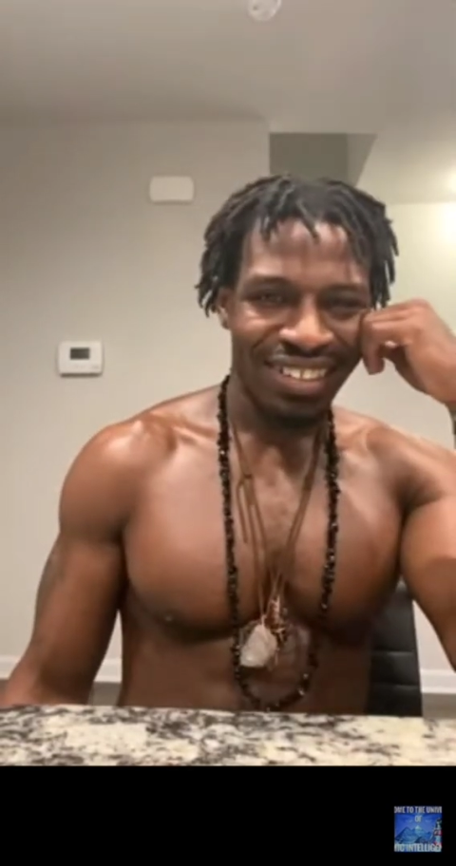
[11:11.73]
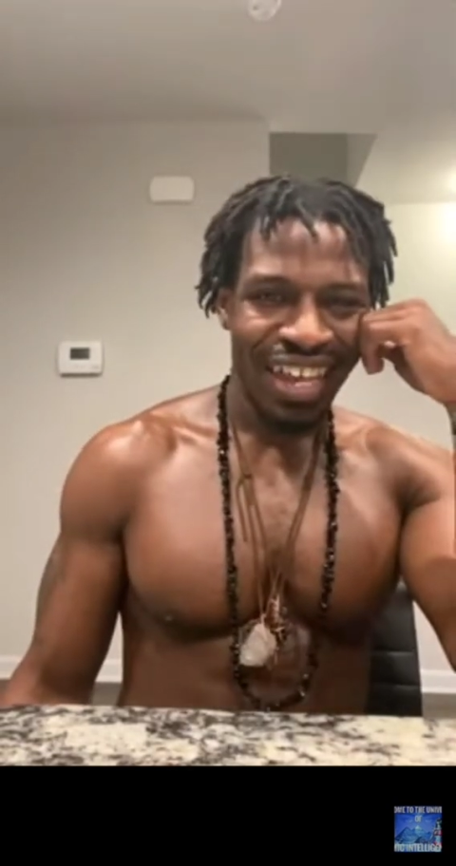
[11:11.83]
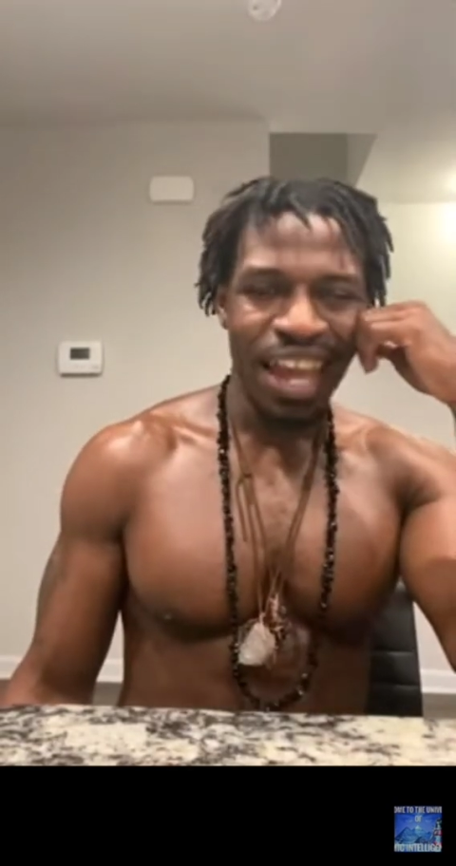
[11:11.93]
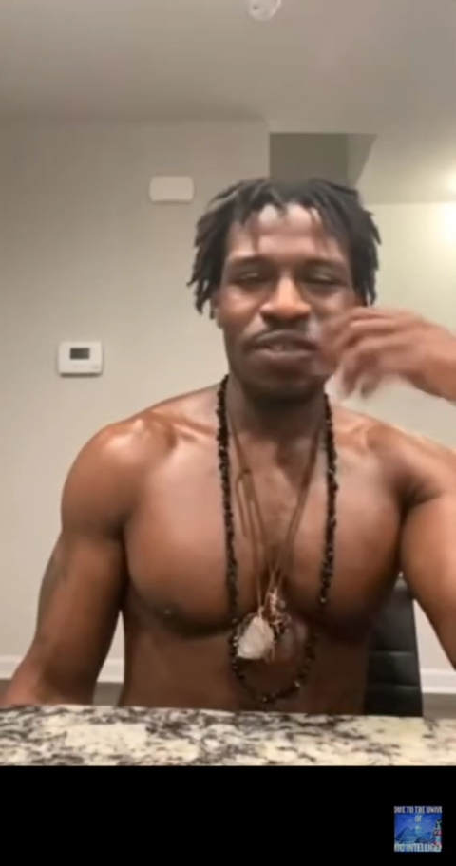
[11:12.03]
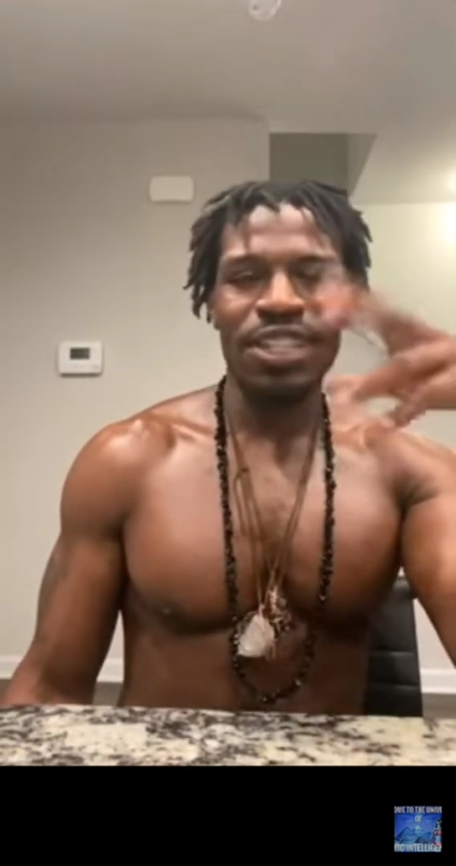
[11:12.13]

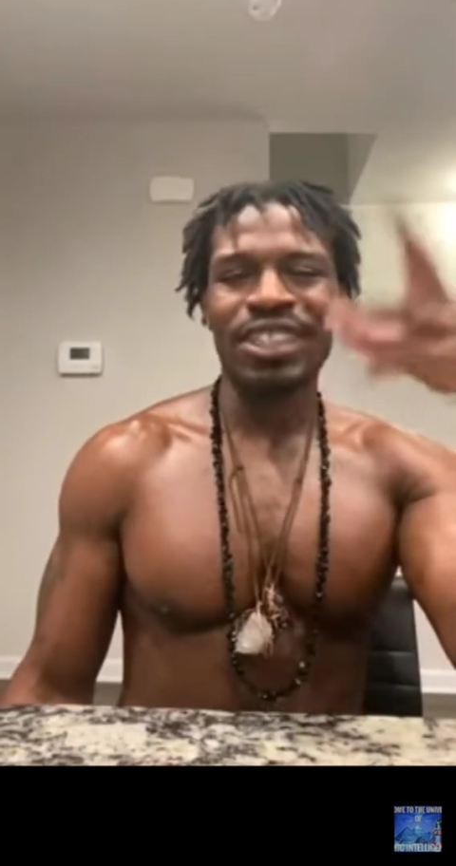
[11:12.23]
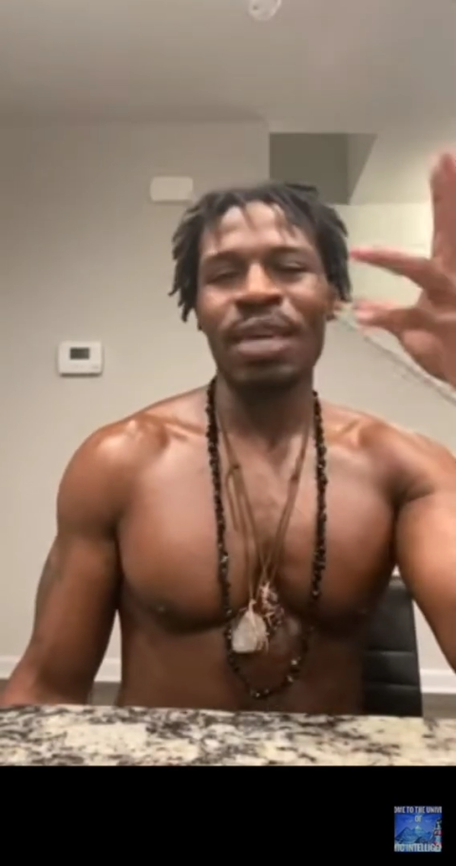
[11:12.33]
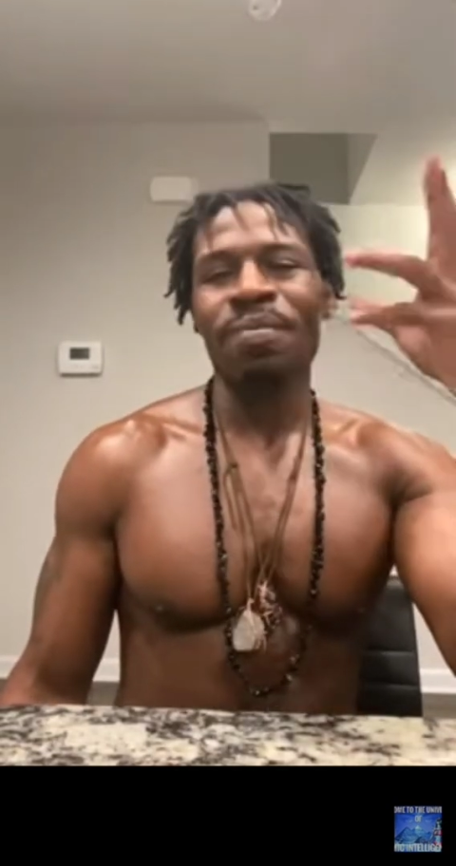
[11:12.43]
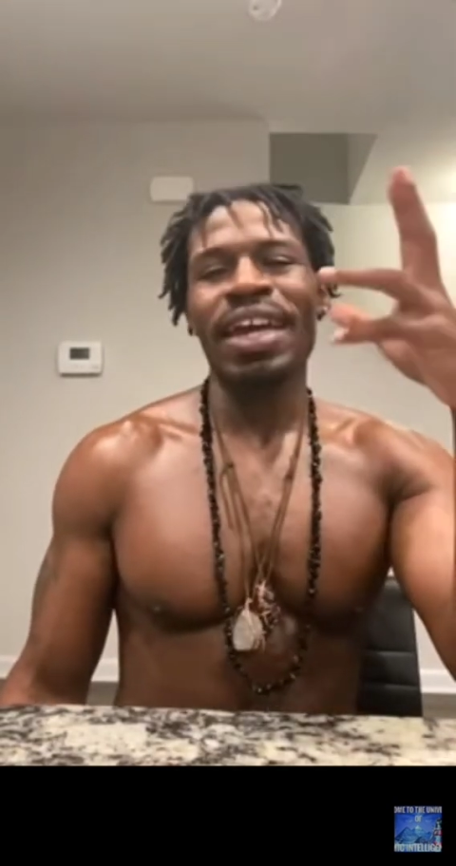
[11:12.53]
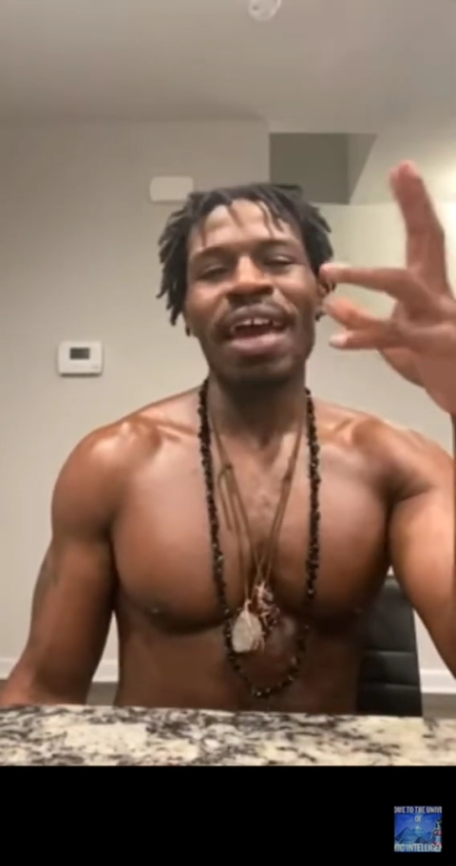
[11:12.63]
Heaven is,
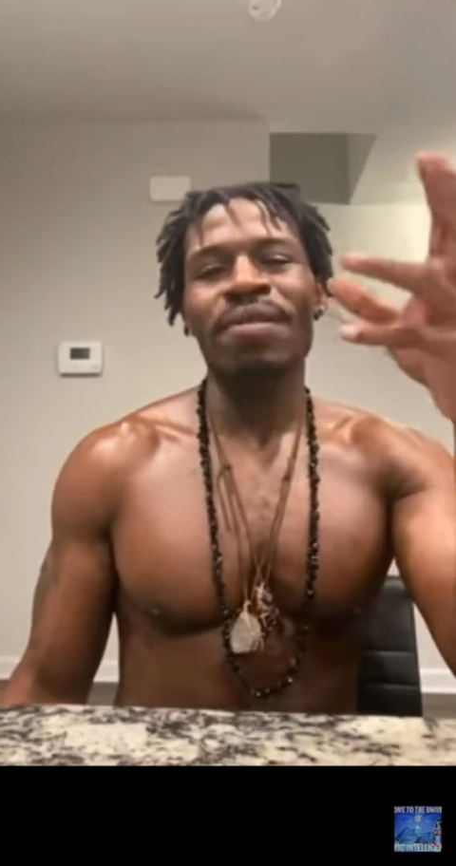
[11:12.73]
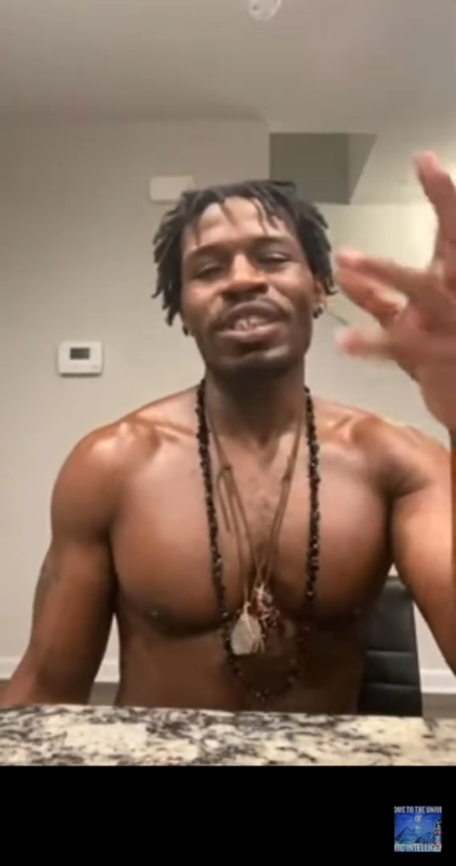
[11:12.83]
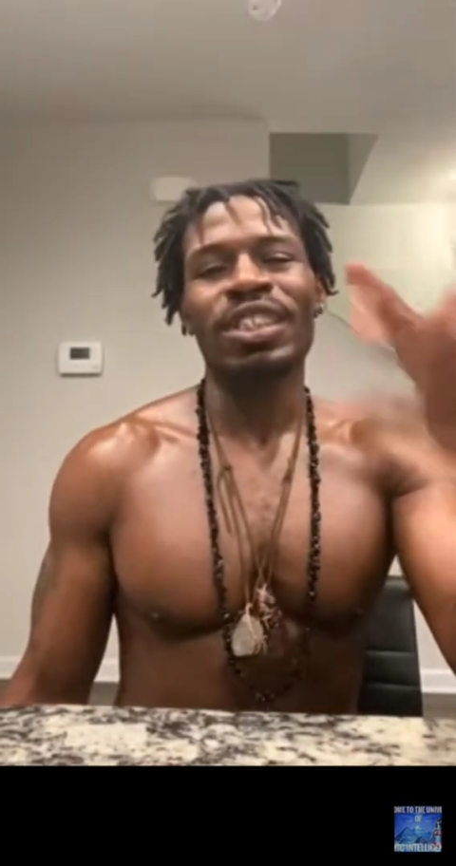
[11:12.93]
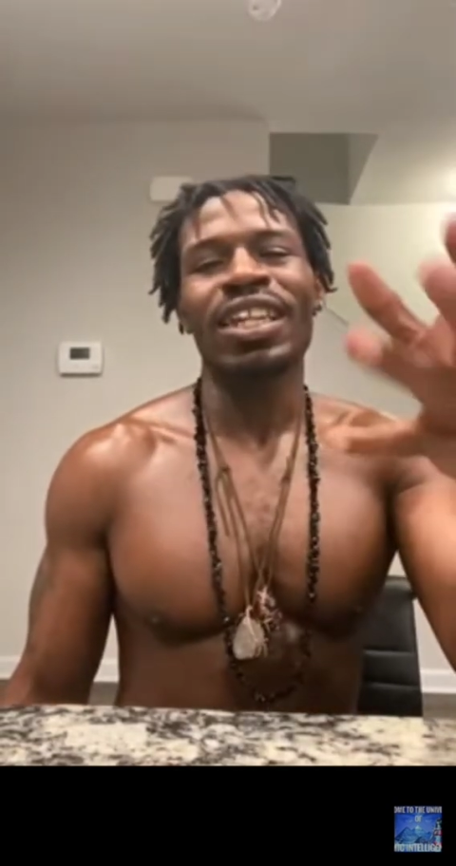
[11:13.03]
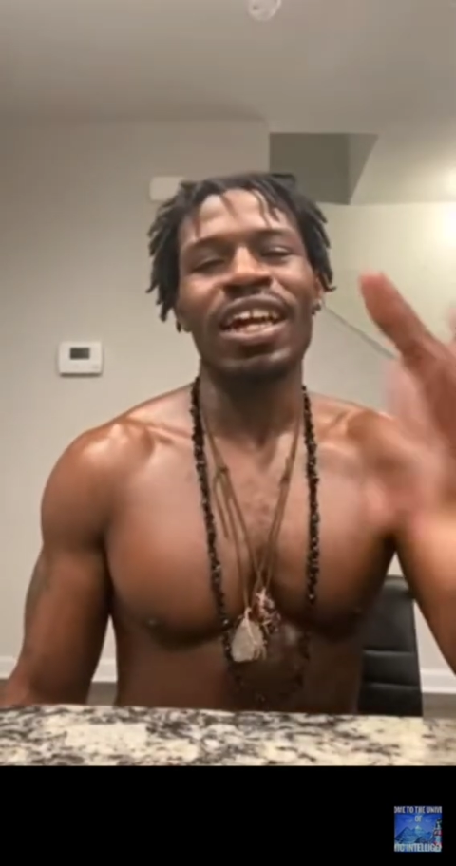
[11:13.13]
they make heaven
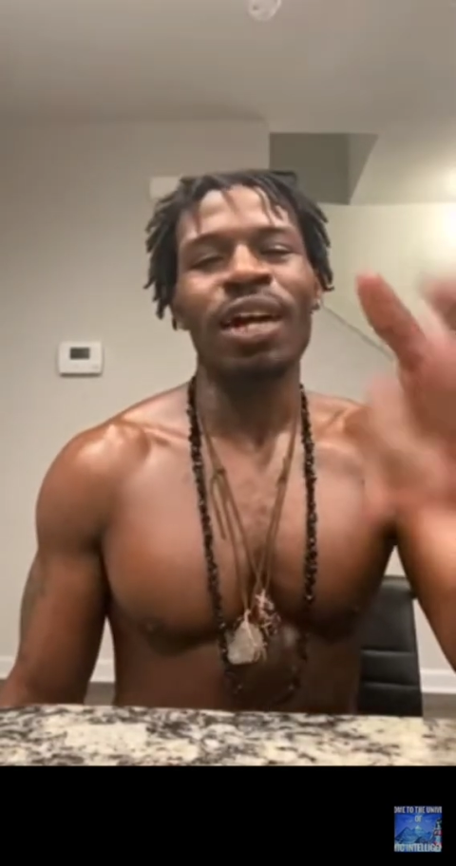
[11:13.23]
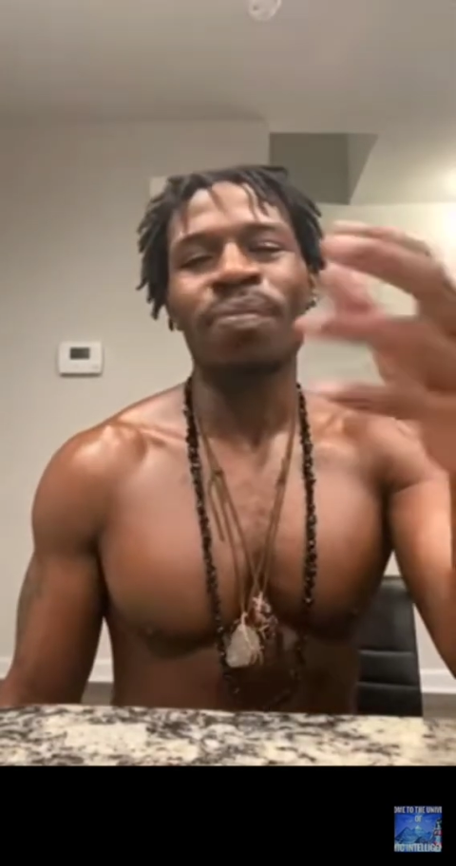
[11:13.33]
just seem like